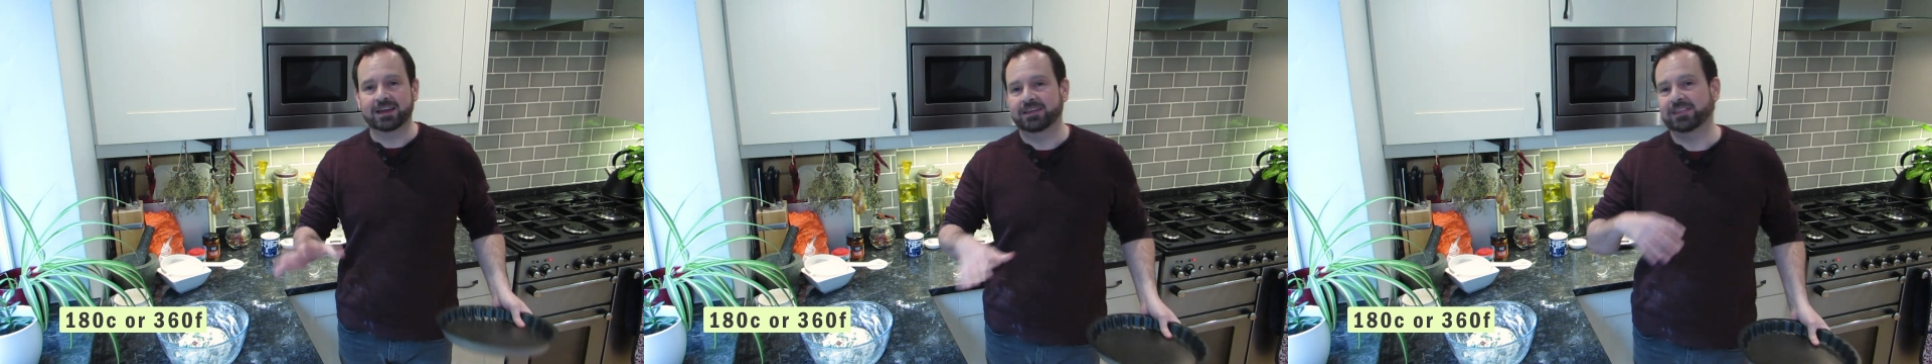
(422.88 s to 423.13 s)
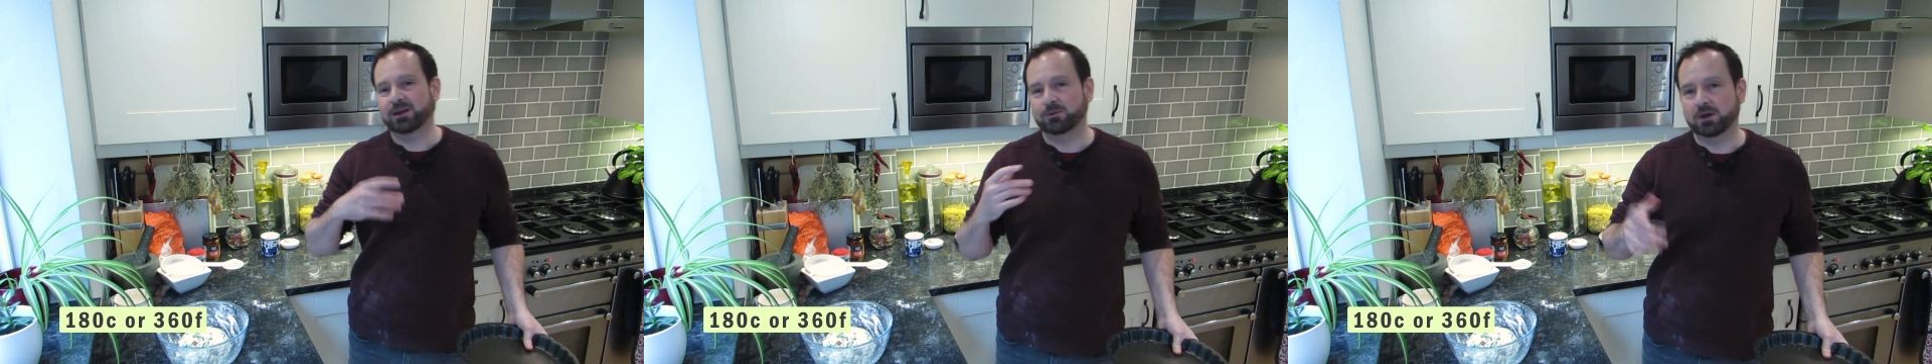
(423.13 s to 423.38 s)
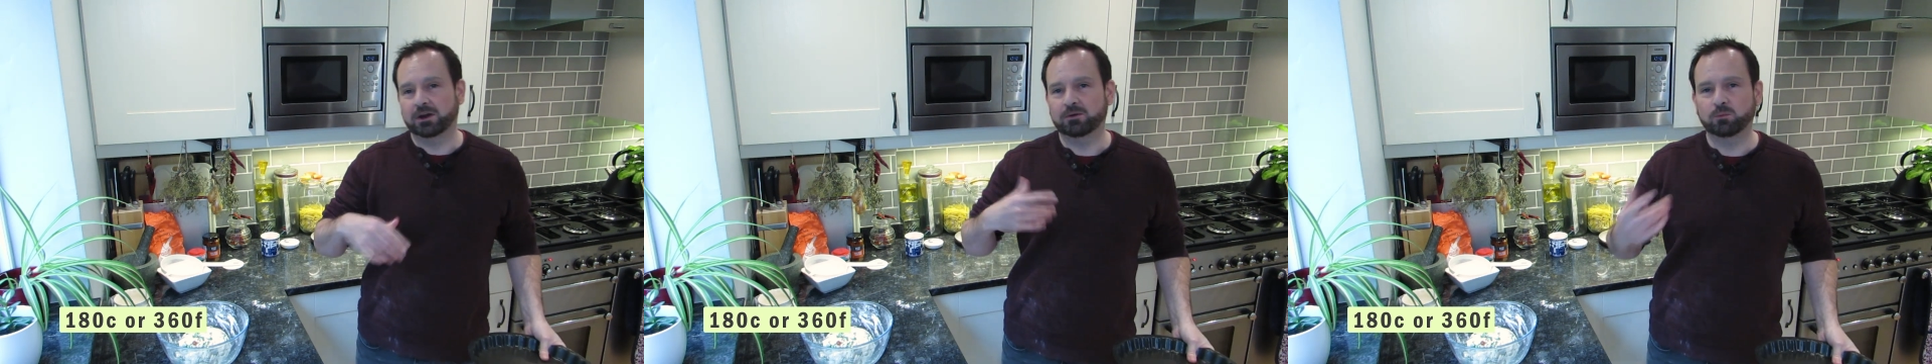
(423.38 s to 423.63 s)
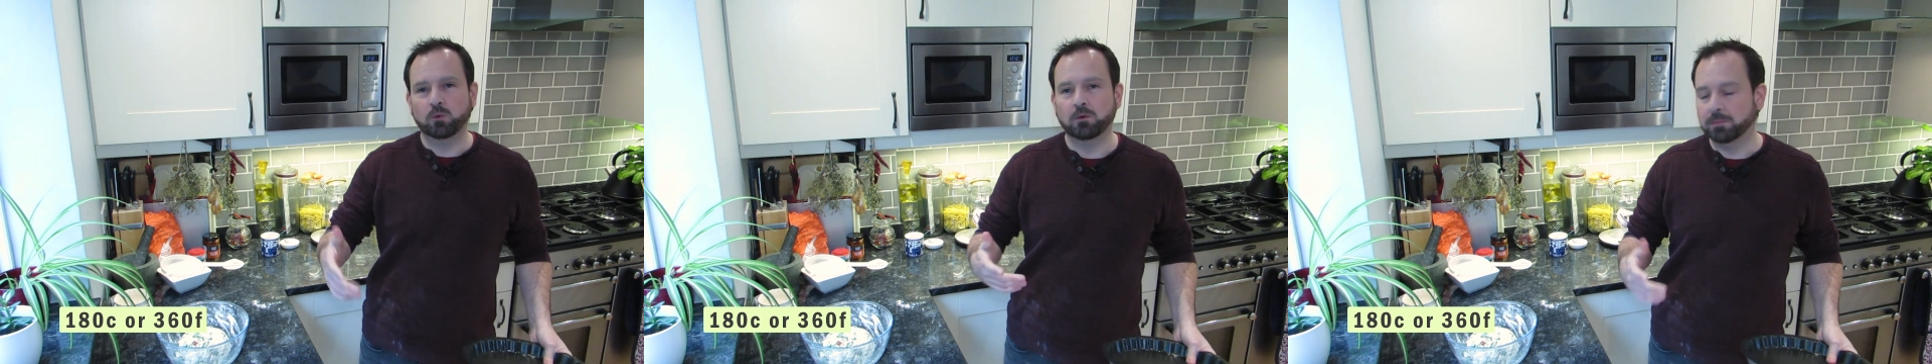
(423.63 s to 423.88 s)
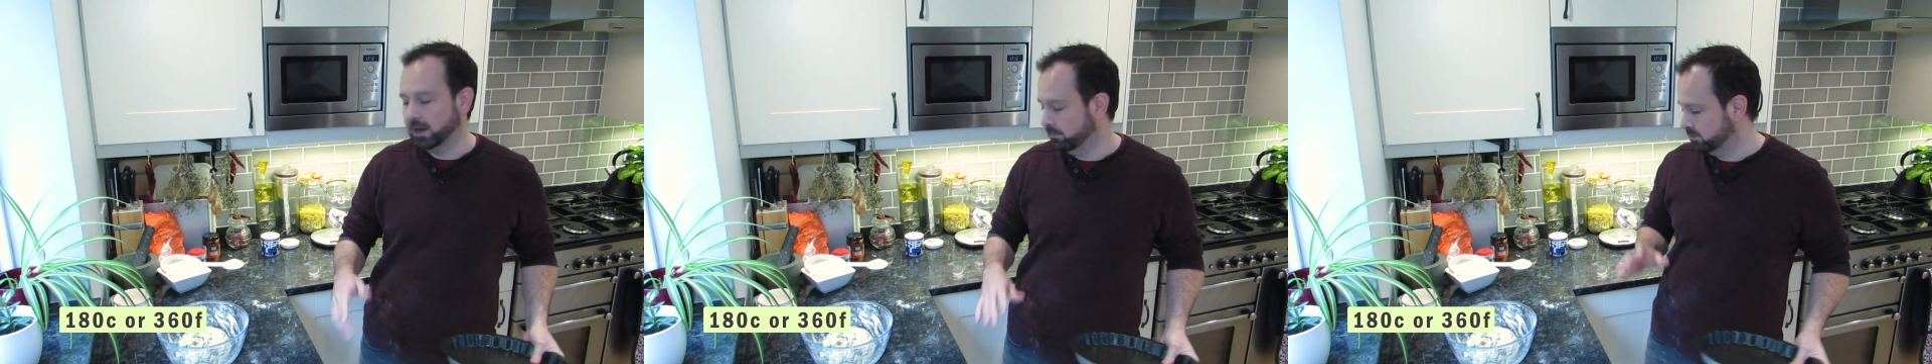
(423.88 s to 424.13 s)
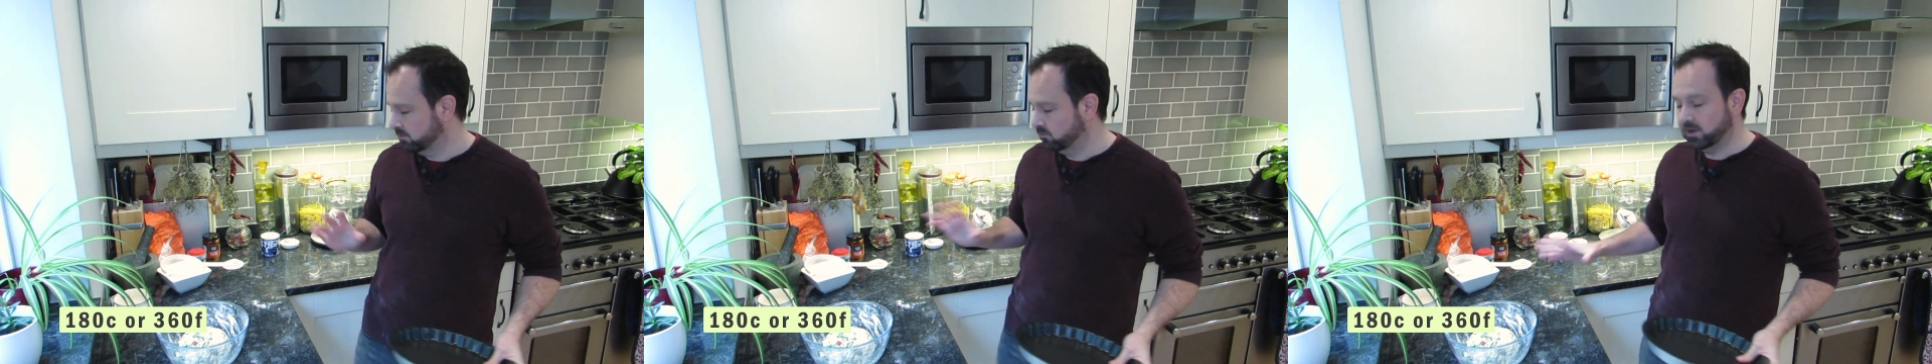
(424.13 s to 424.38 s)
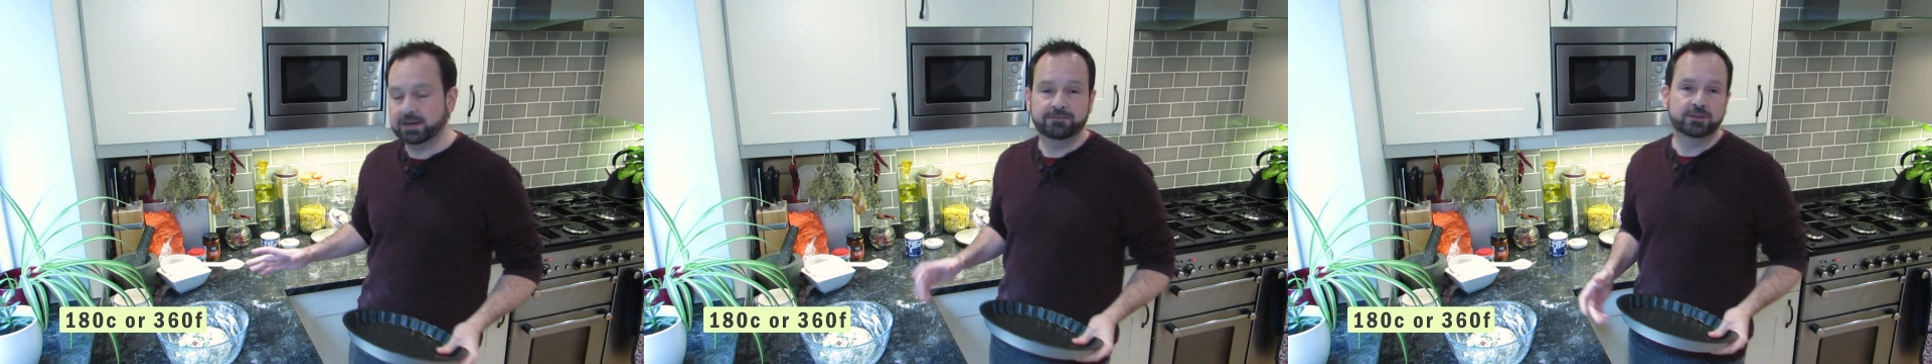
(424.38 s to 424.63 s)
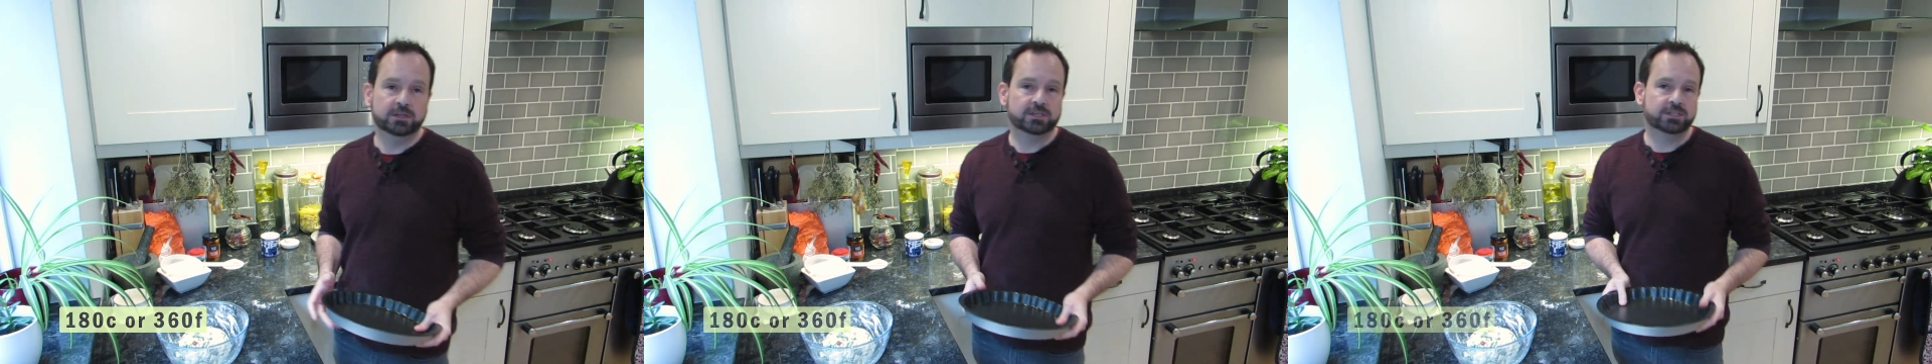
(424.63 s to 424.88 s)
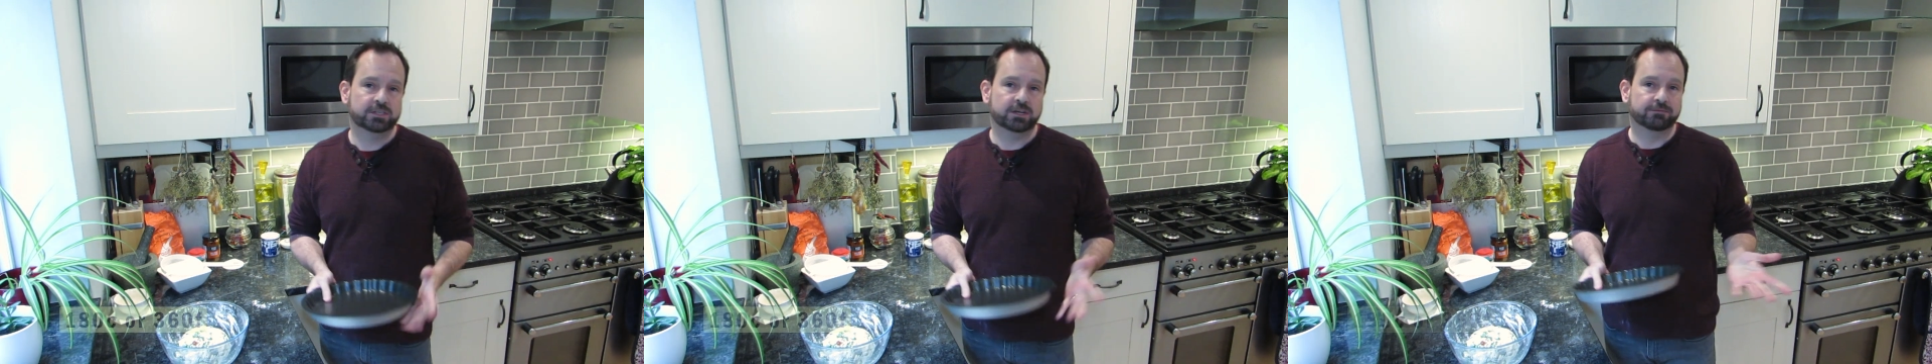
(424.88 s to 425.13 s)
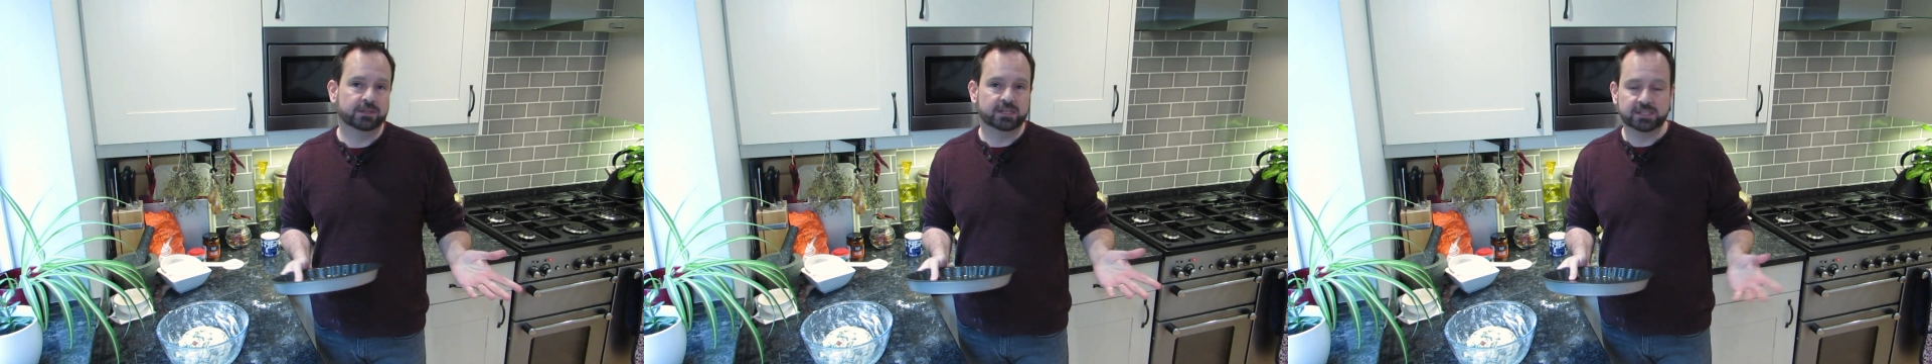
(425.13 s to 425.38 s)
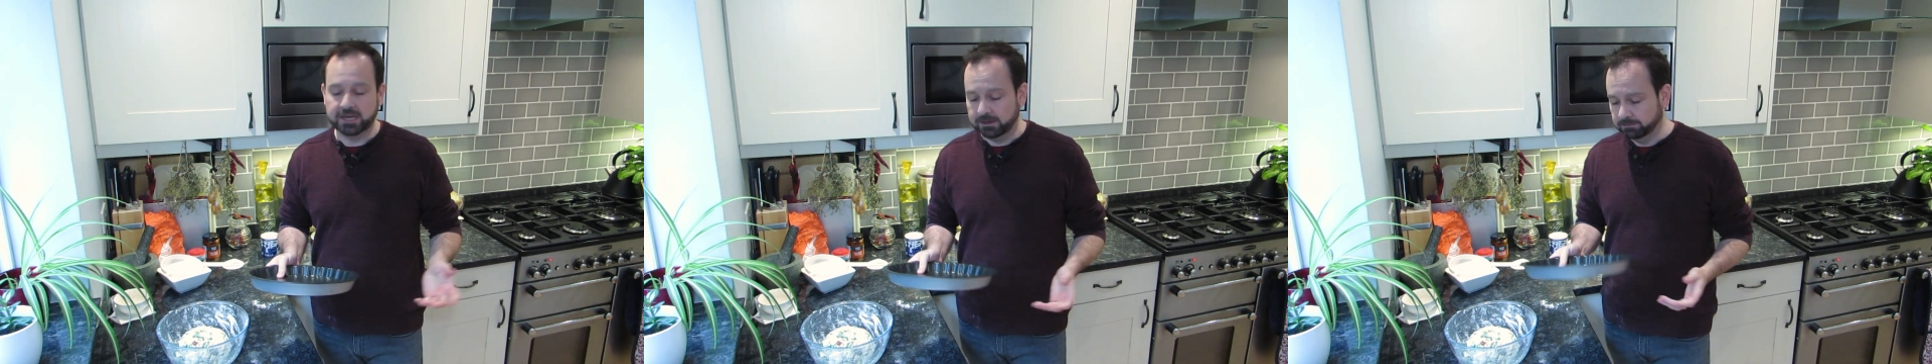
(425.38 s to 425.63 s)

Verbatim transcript: and that will kind of warm up, ready for you to shove this in.